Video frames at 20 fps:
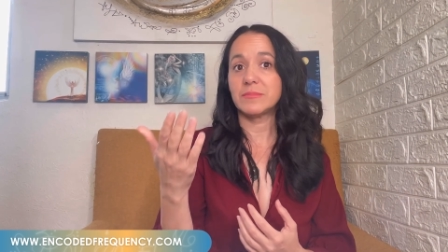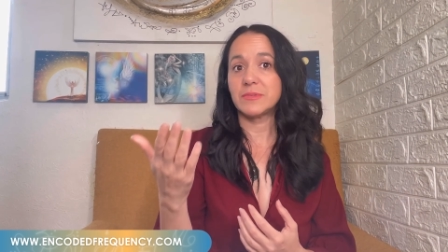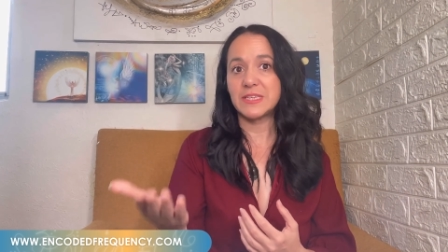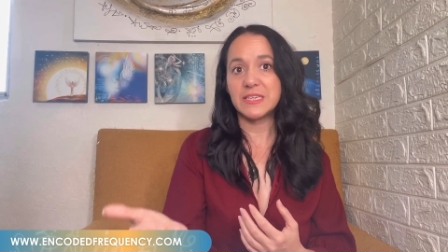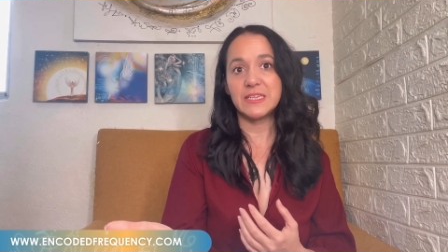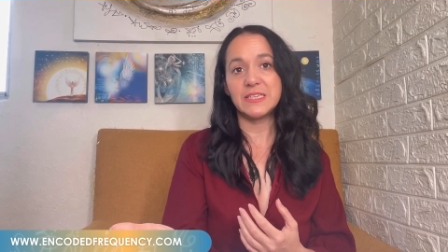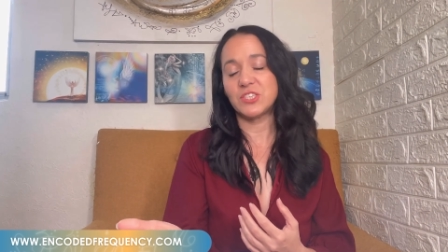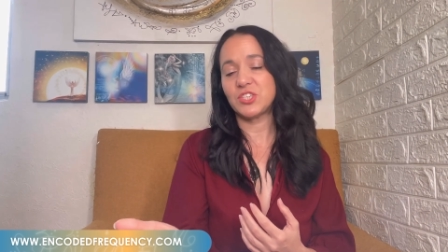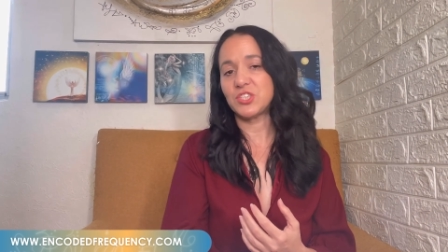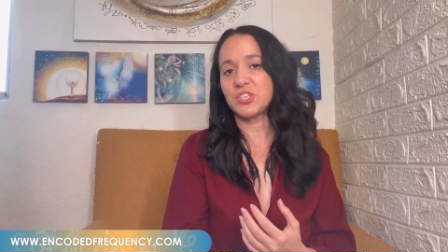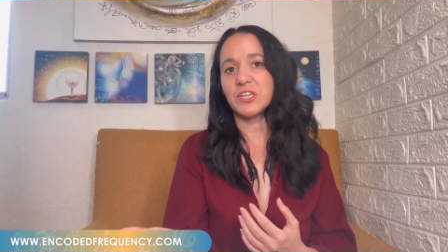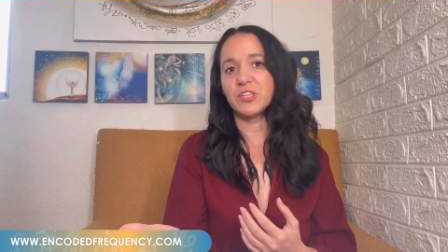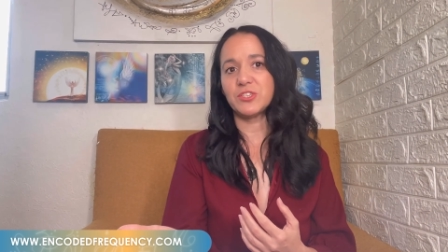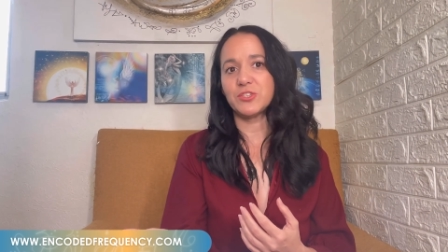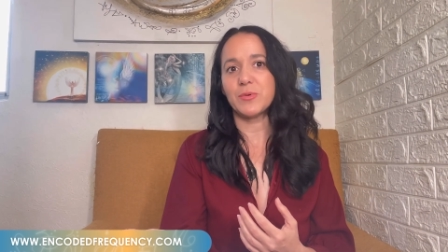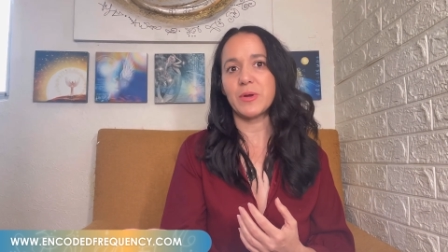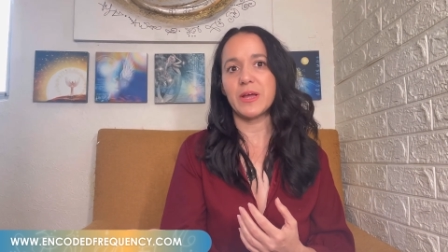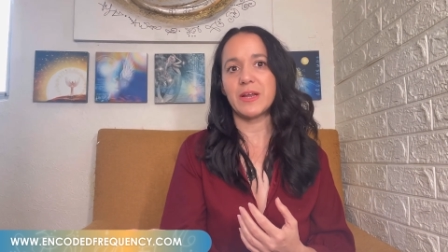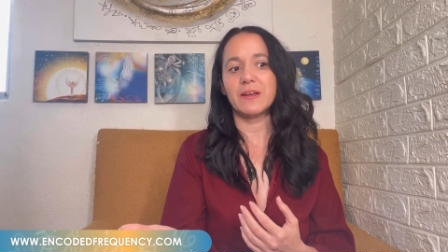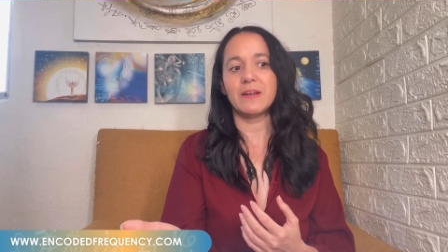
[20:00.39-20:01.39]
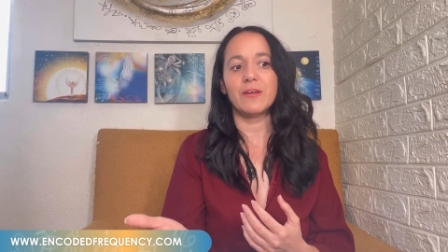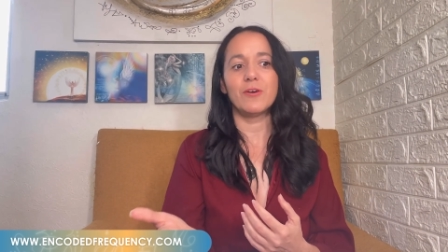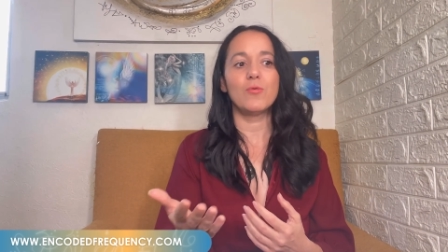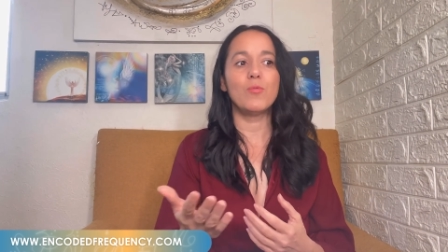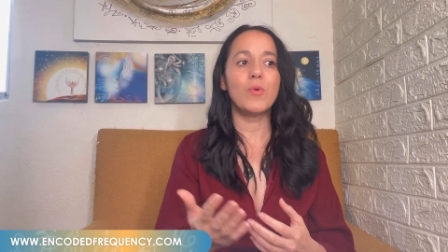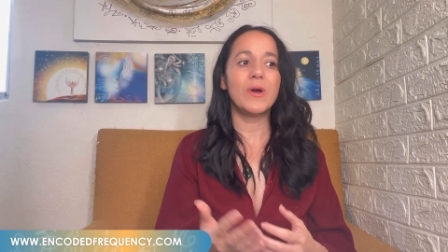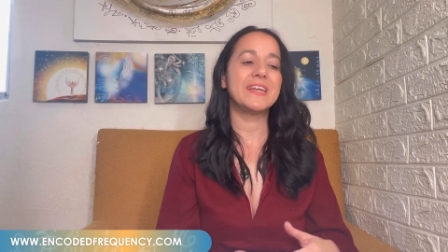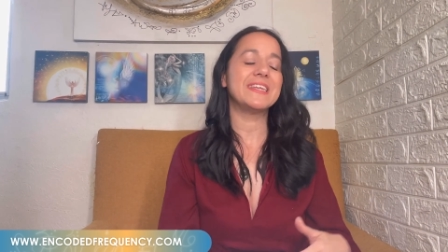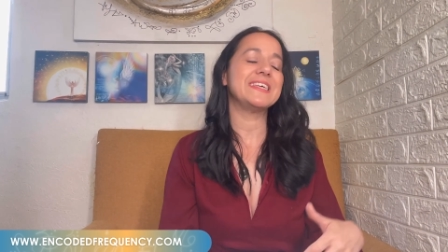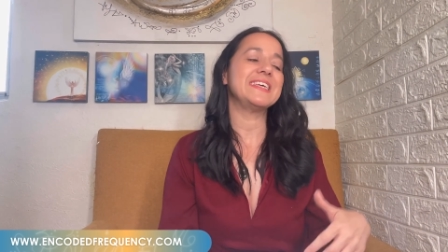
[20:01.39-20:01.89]
his children.
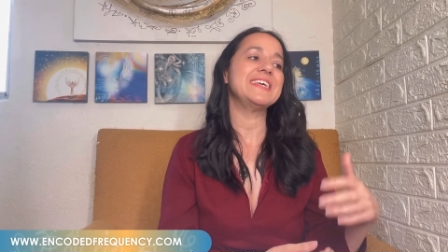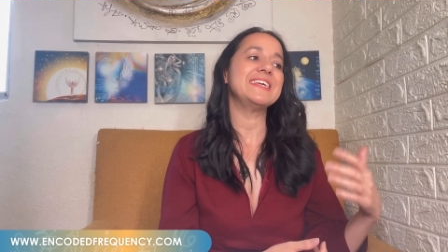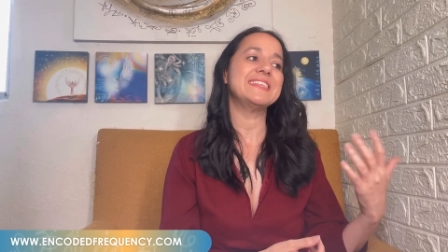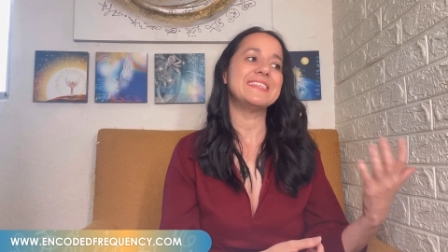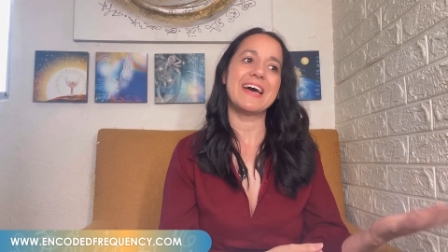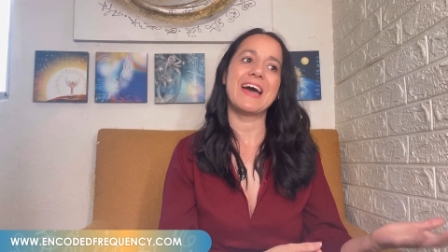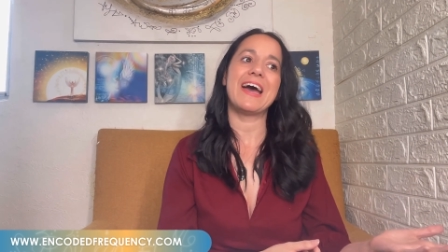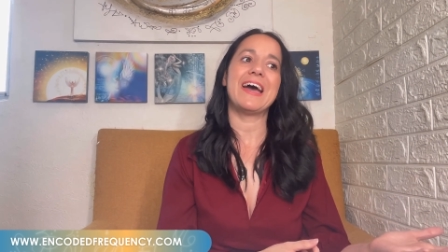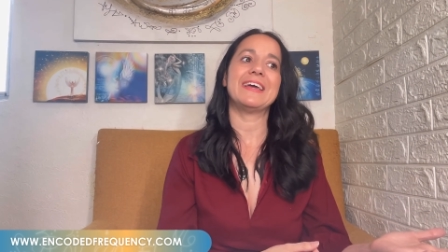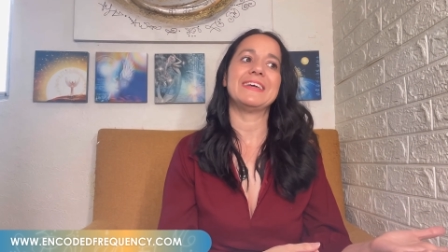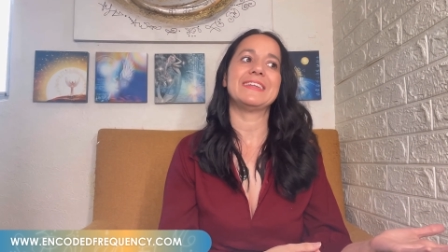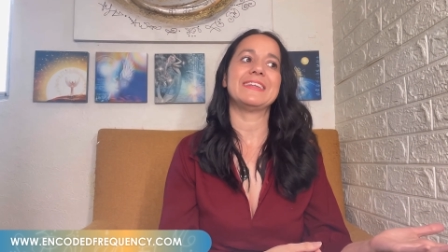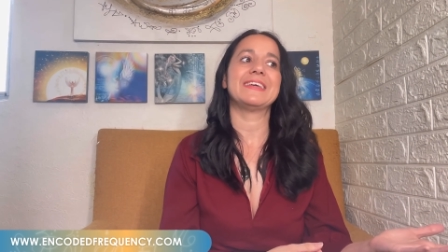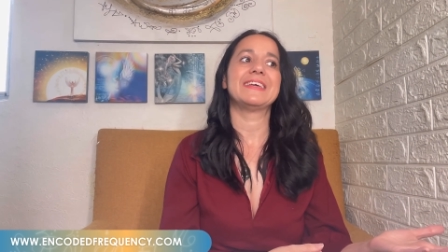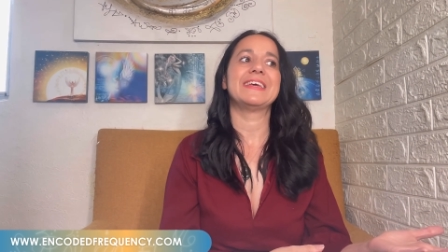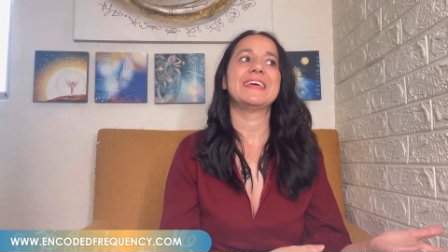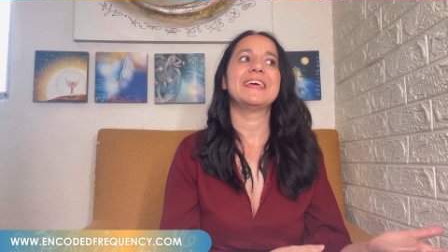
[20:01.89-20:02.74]
When he died,